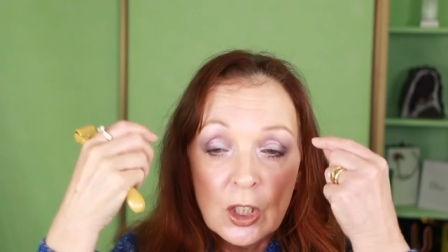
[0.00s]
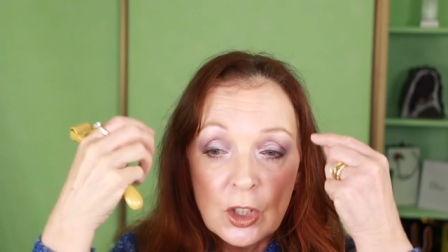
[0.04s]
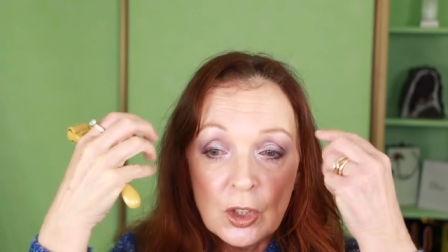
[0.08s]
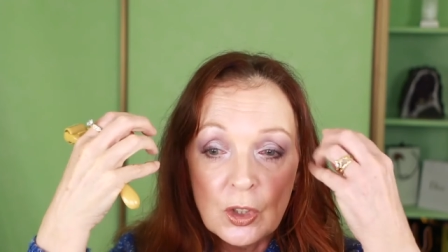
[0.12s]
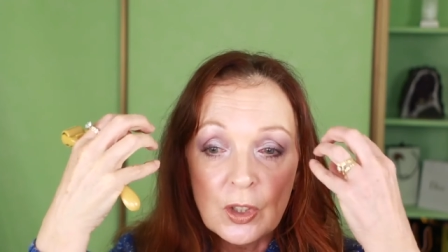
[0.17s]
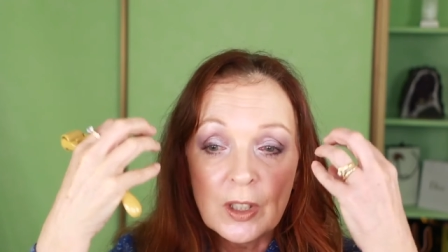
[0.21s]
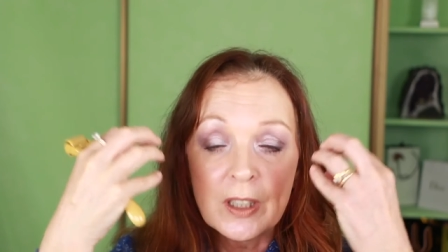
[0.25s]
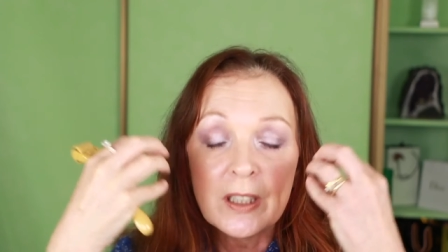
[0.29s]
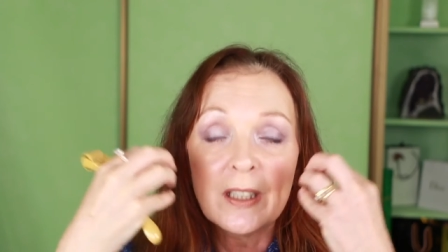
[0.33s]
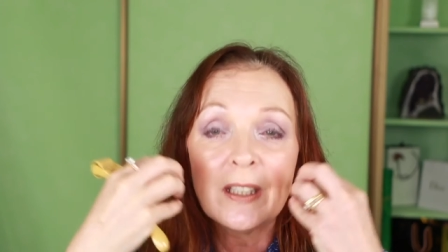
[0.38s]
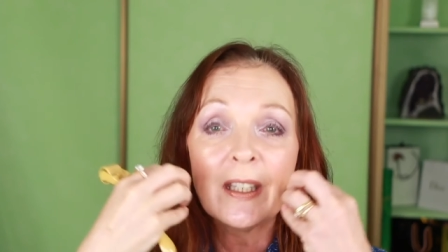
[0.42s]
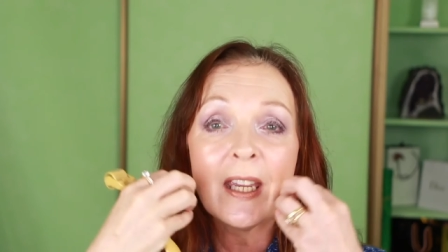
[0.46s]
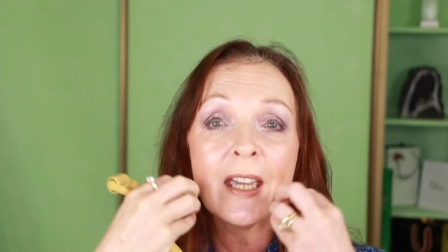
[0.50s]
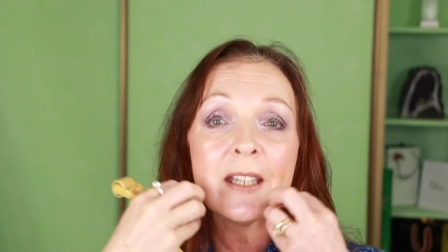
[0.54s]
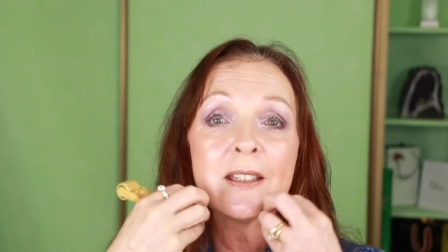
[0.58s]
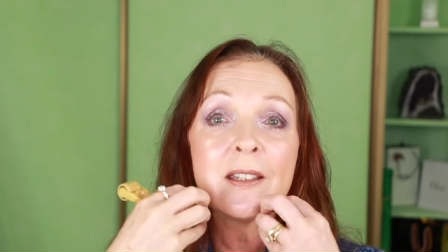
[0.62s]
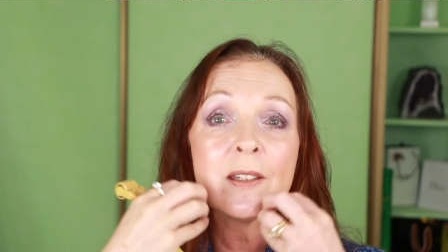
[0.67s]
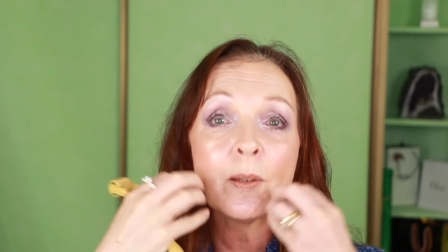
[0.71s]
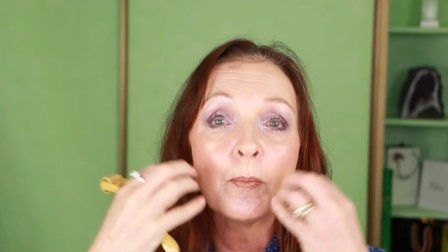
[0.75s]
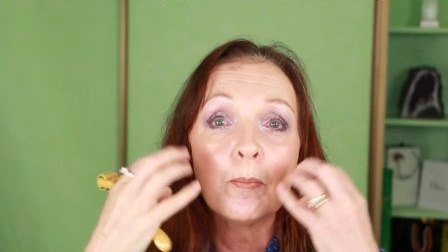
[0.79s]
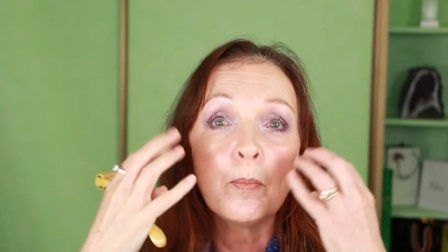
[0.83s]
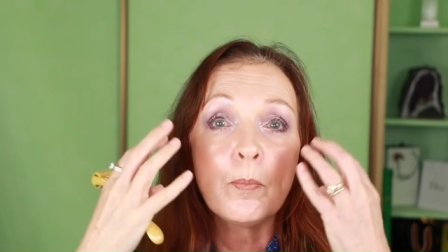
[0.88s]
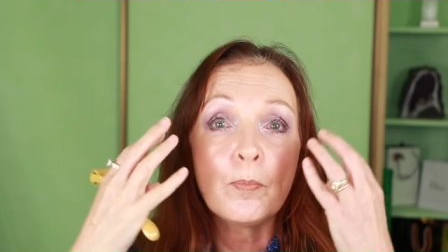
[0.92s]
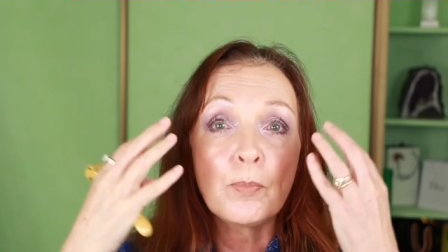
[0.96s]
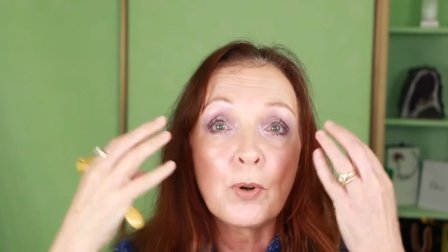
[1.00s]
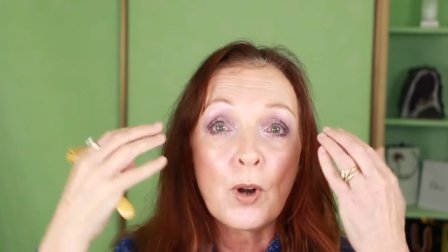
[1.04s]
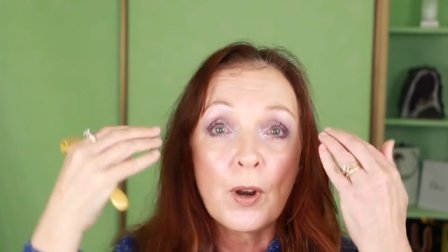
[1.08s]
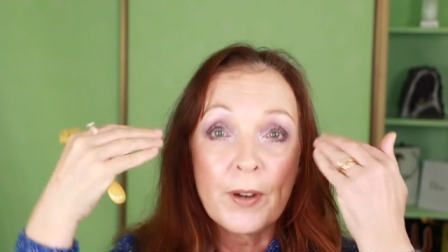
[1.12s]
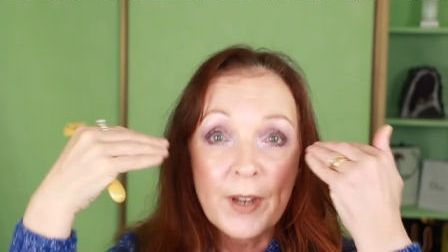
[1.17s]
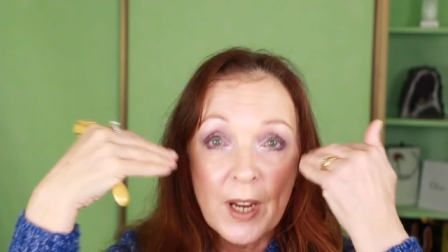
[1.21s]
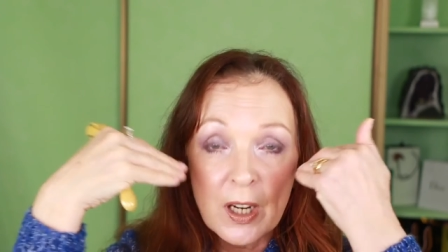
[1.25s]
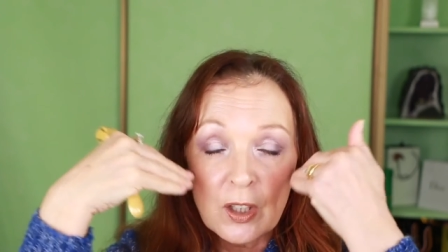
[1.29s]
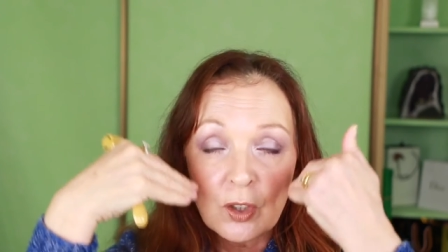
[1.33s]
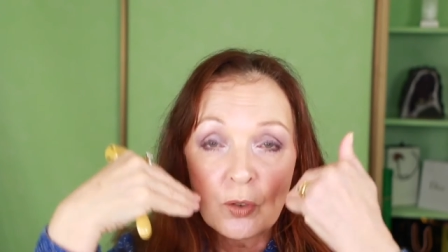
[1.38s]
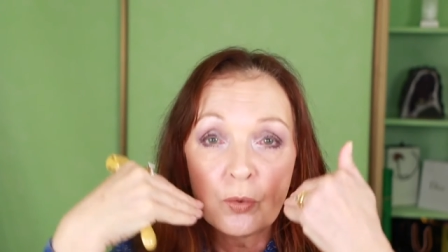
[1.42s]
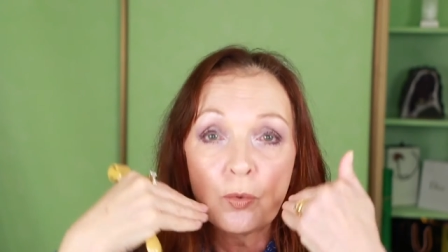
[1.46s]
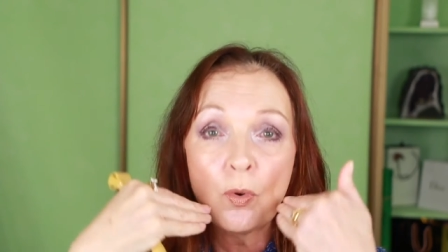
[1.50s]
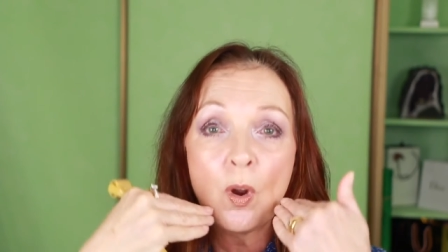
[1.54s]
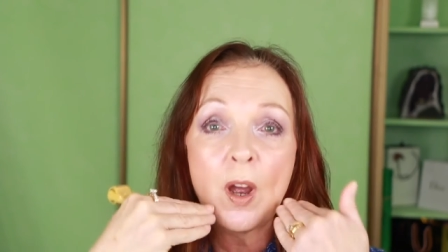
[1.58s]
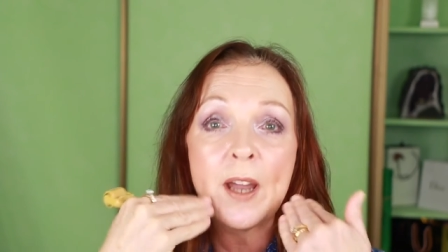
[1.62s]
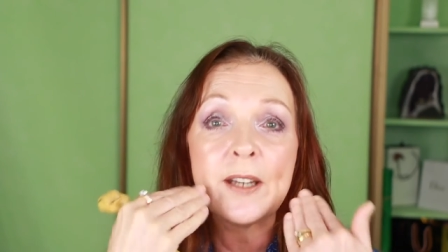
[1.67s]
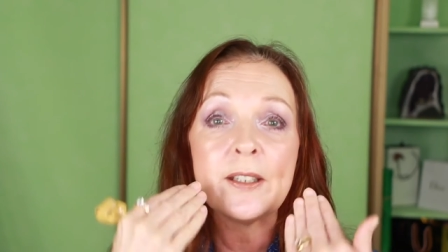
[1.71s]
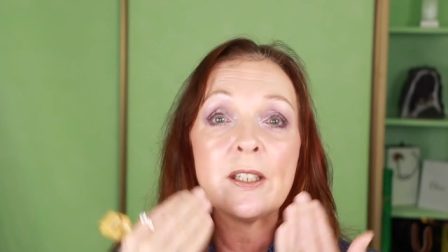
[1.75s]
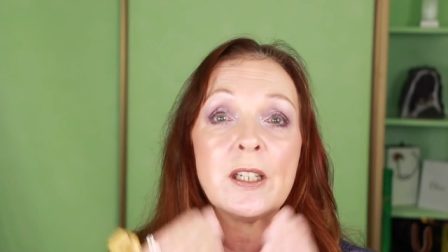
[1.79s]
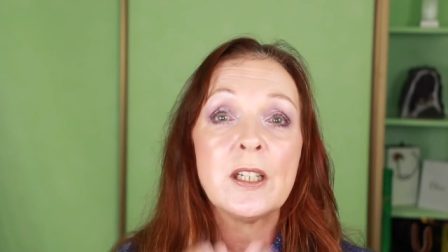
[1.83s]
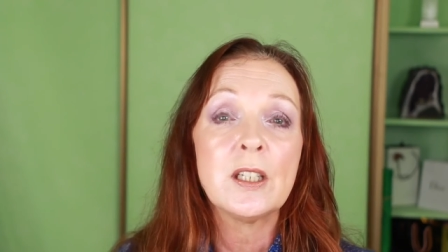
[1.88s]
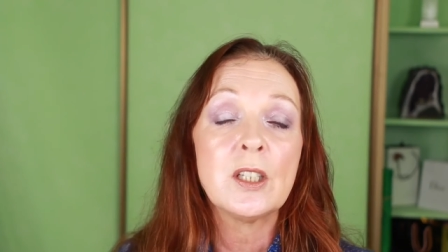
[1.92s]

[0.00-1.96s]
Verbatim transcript: you can get some product right